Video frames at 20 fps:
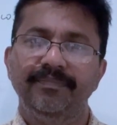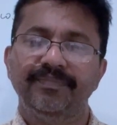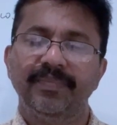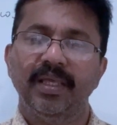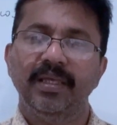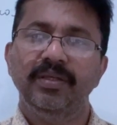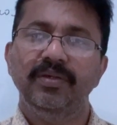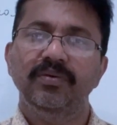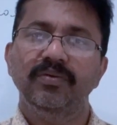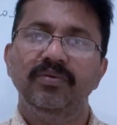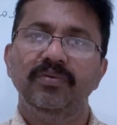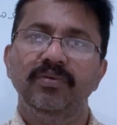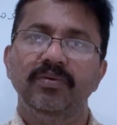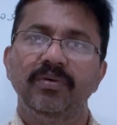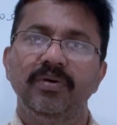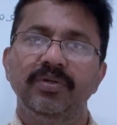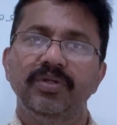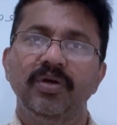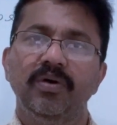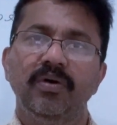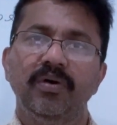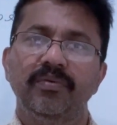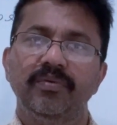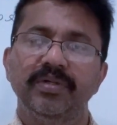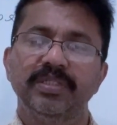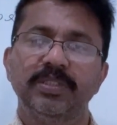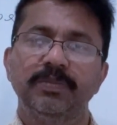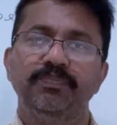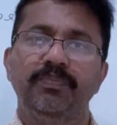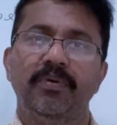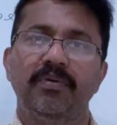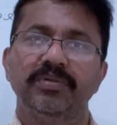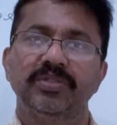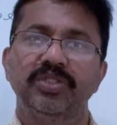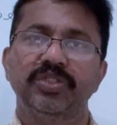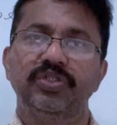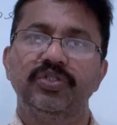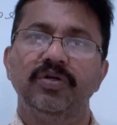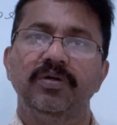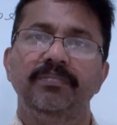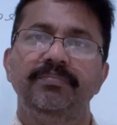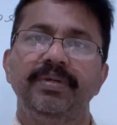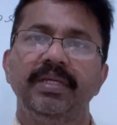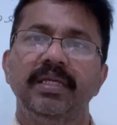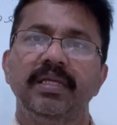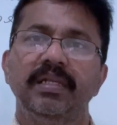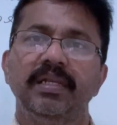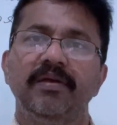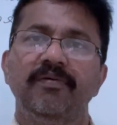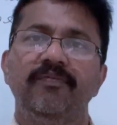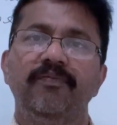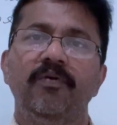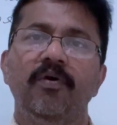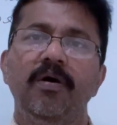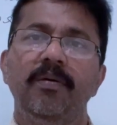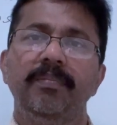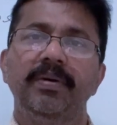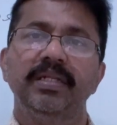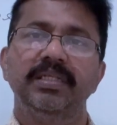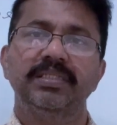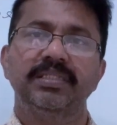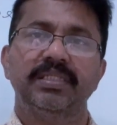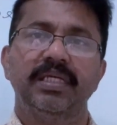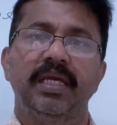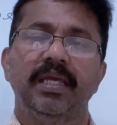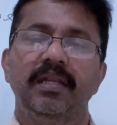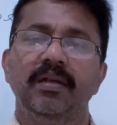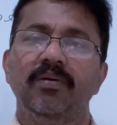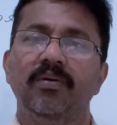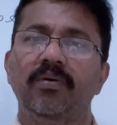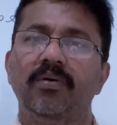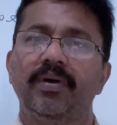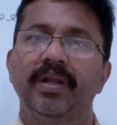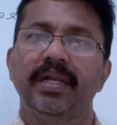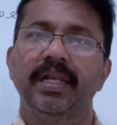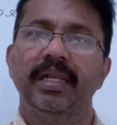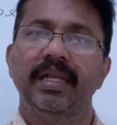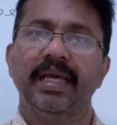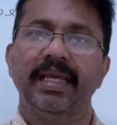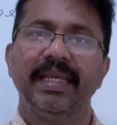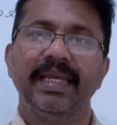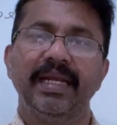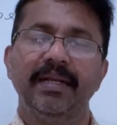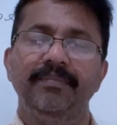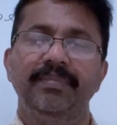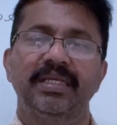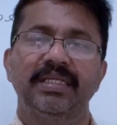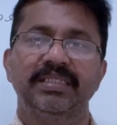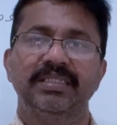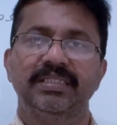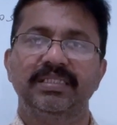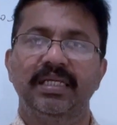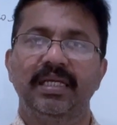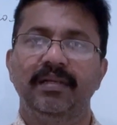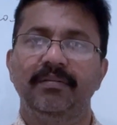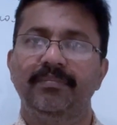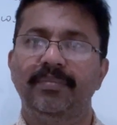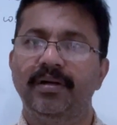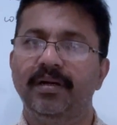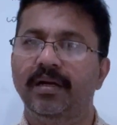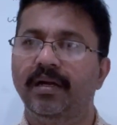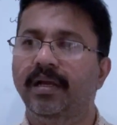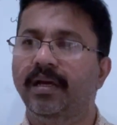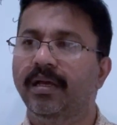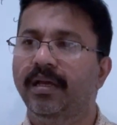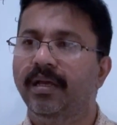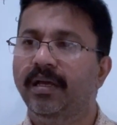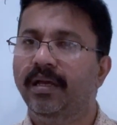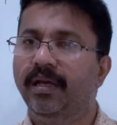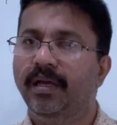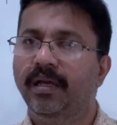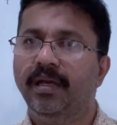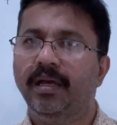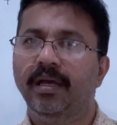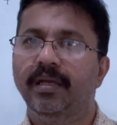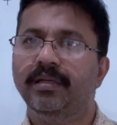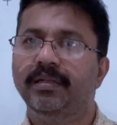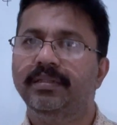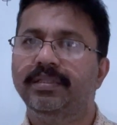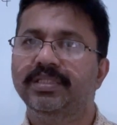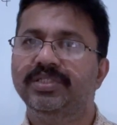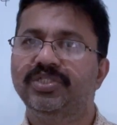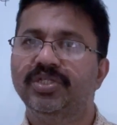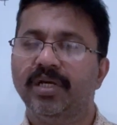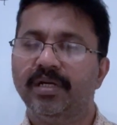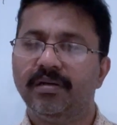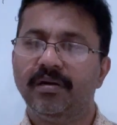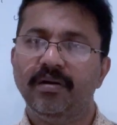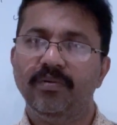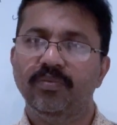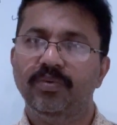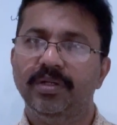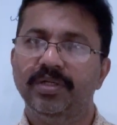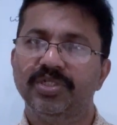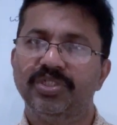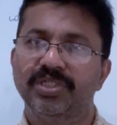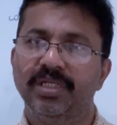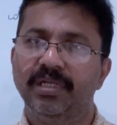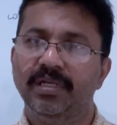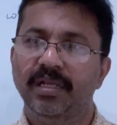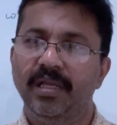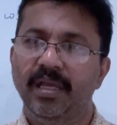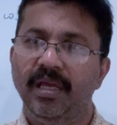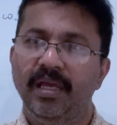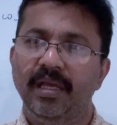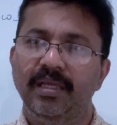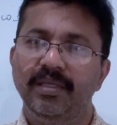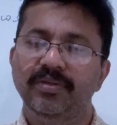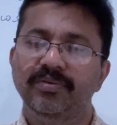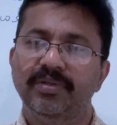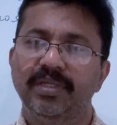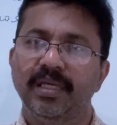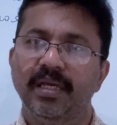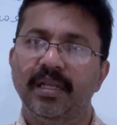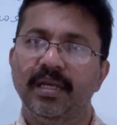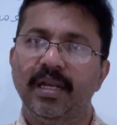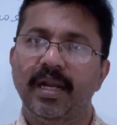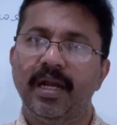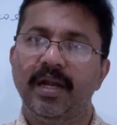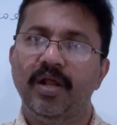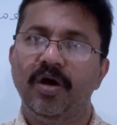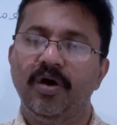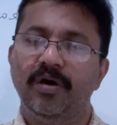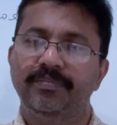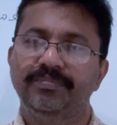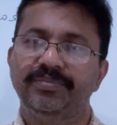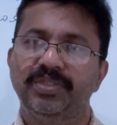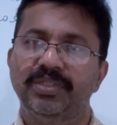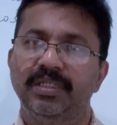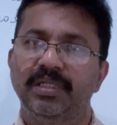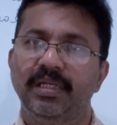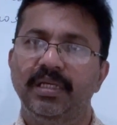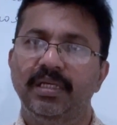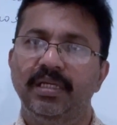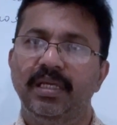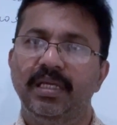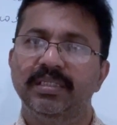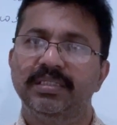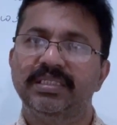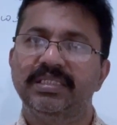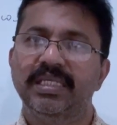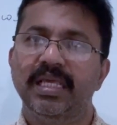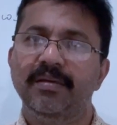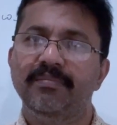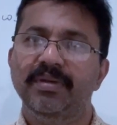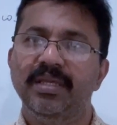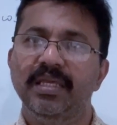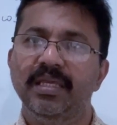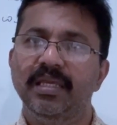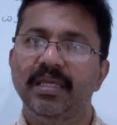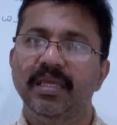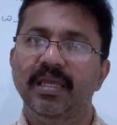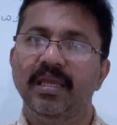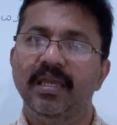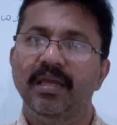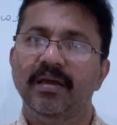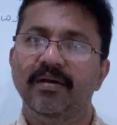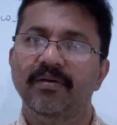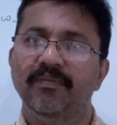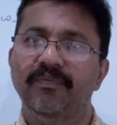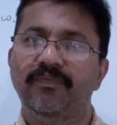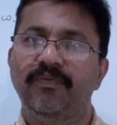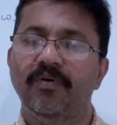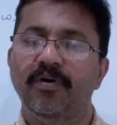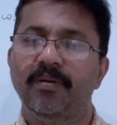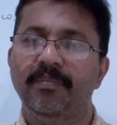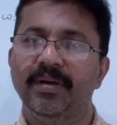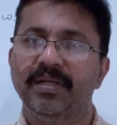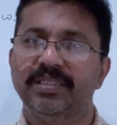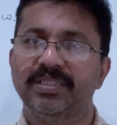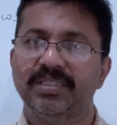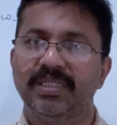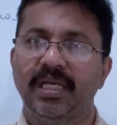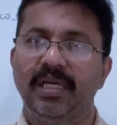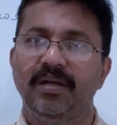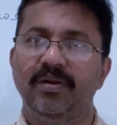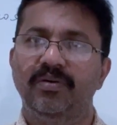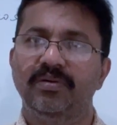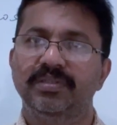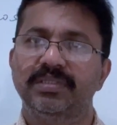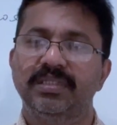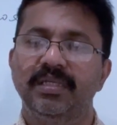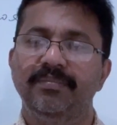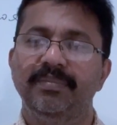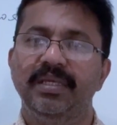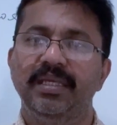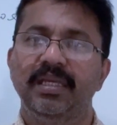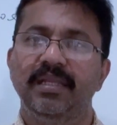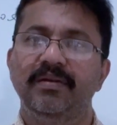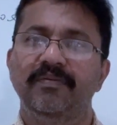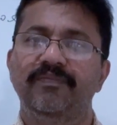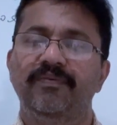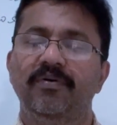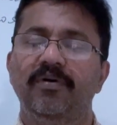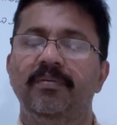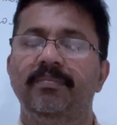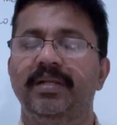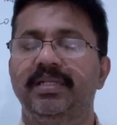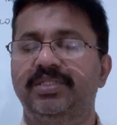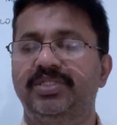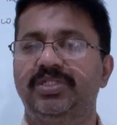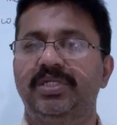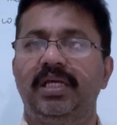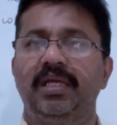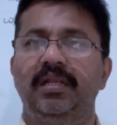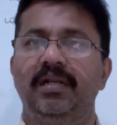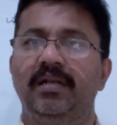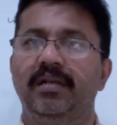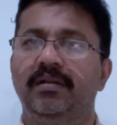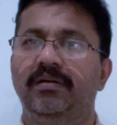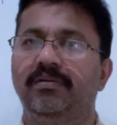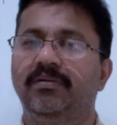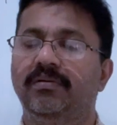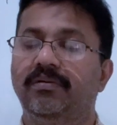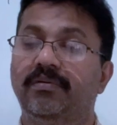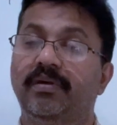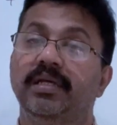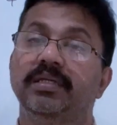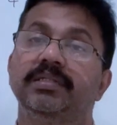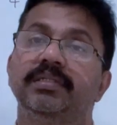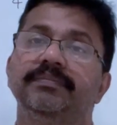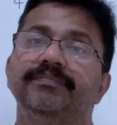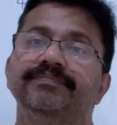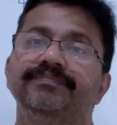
your response should be in a formal style or in an academic style, but in the general version you can adopt a semi-formal style or semi-informal style. All right,